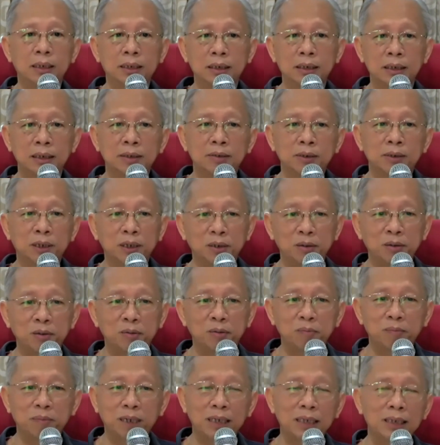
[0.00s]
That's why
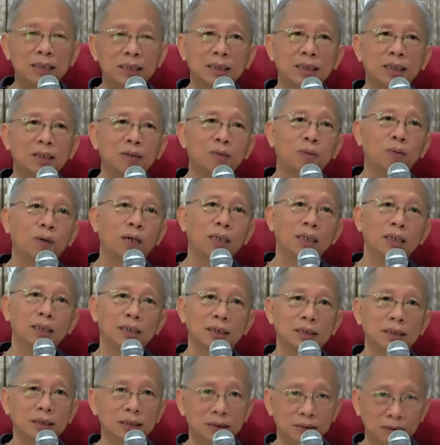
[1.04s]
Maitreya want
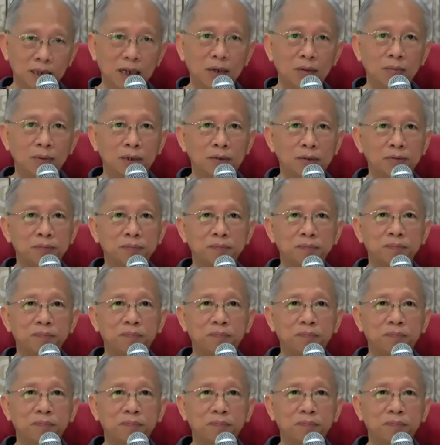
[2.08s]
this to come out.